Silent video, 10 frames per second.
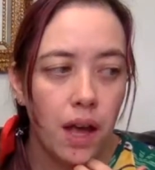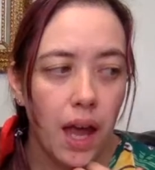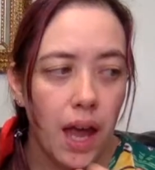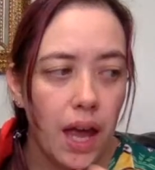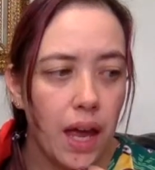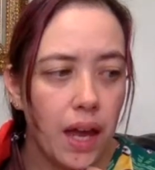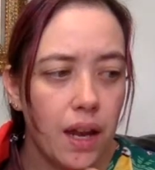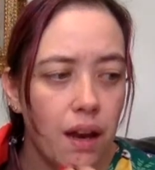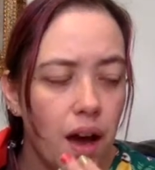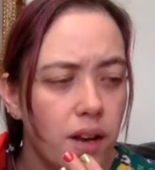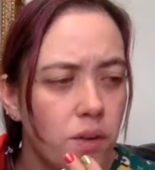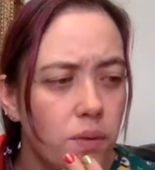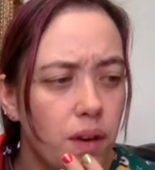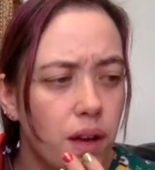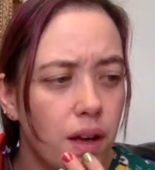And I don't,
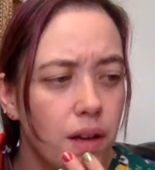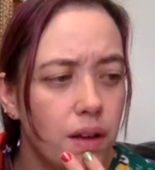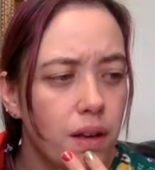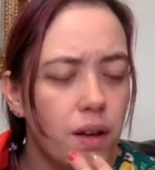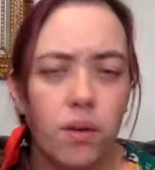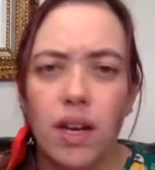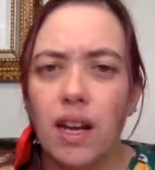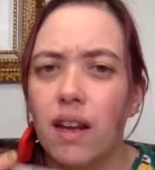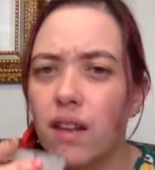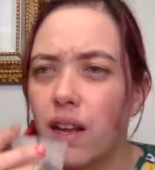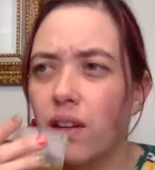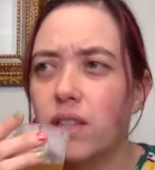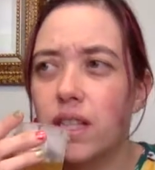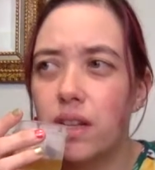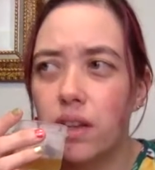I don't get anything
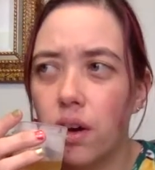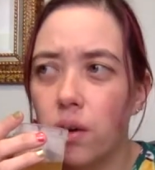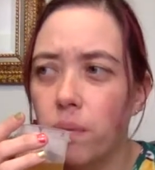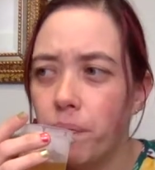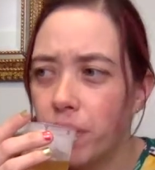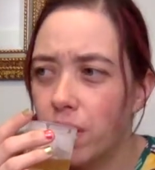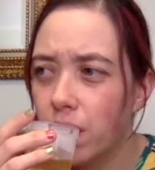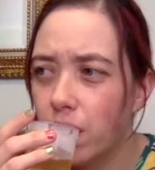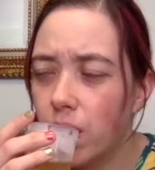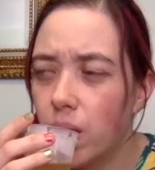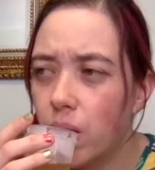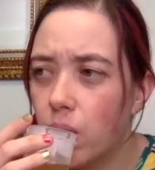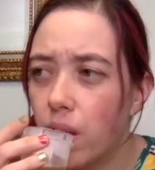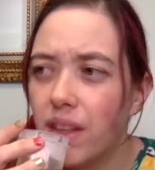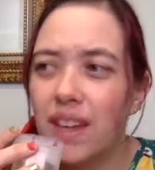else in it though. Like,
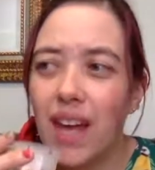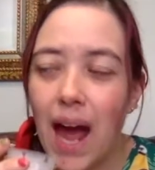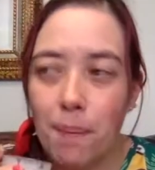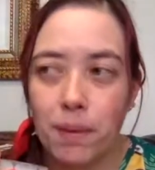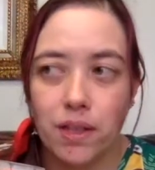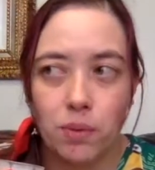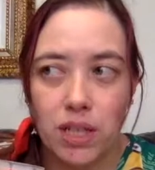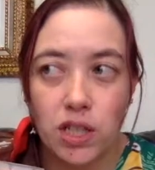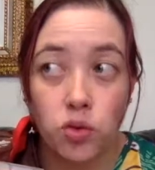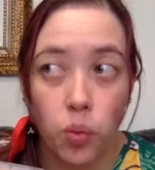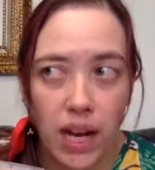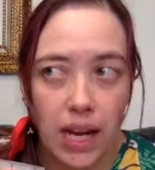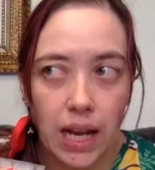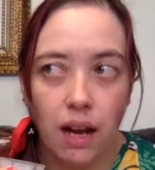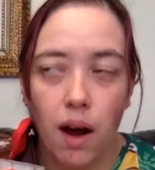I think the apple is what's
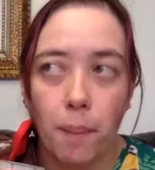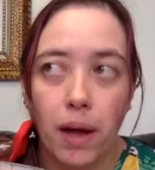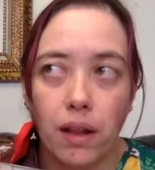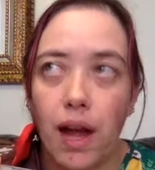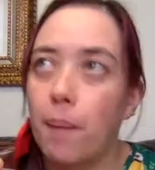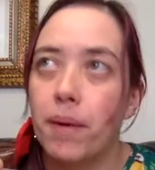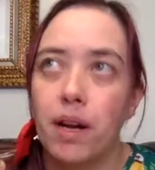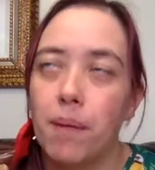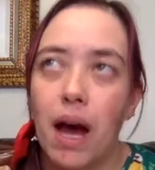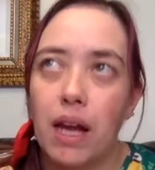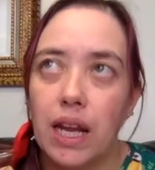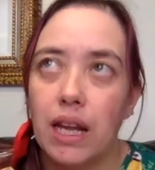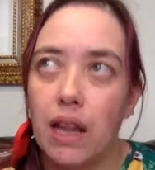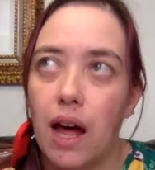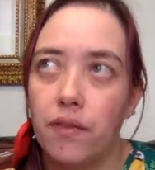sweetening it up a lot, but I'm not getting
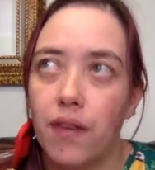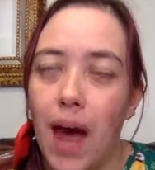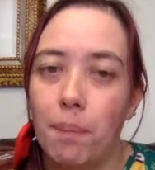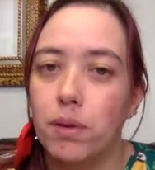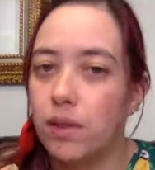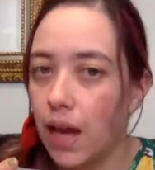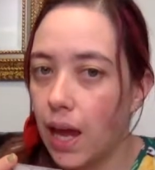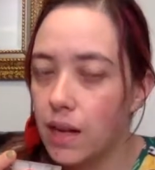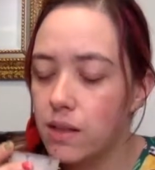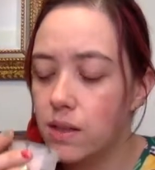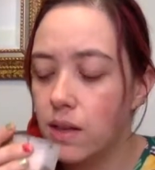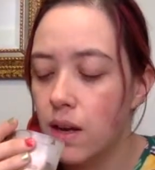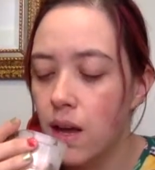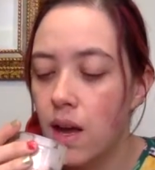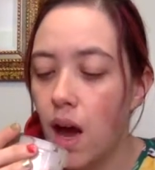a lot of apple taste.
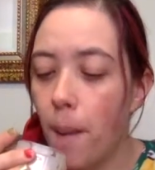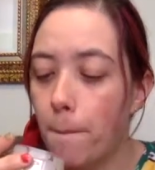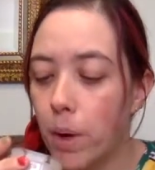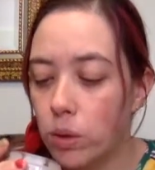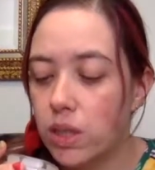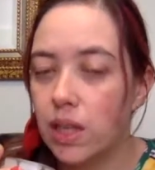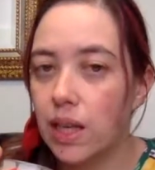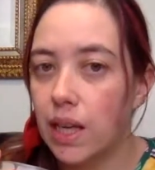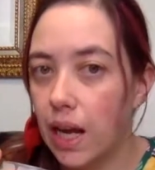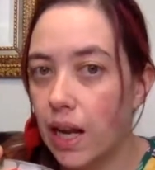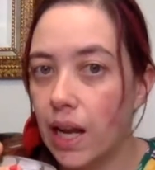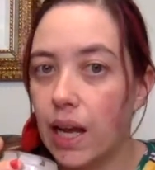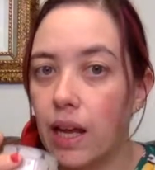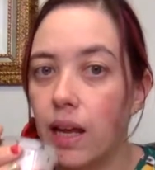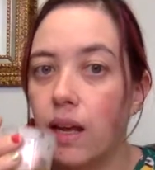I'm mostly
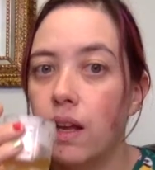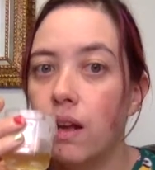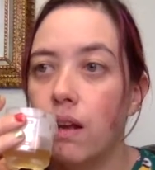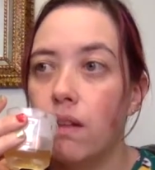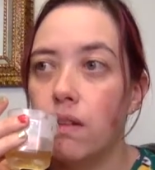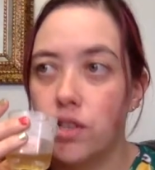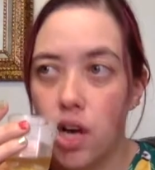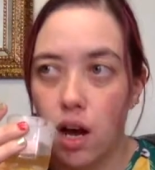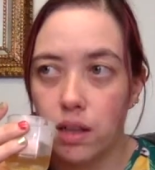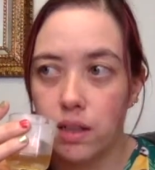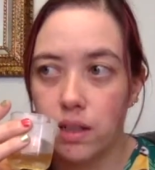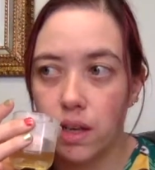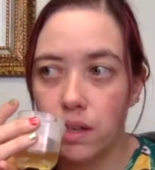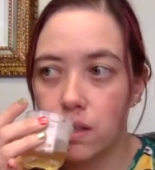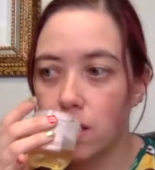getting the chocolate
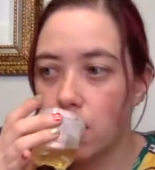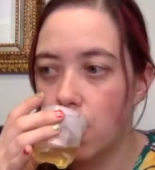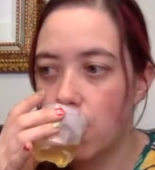taste.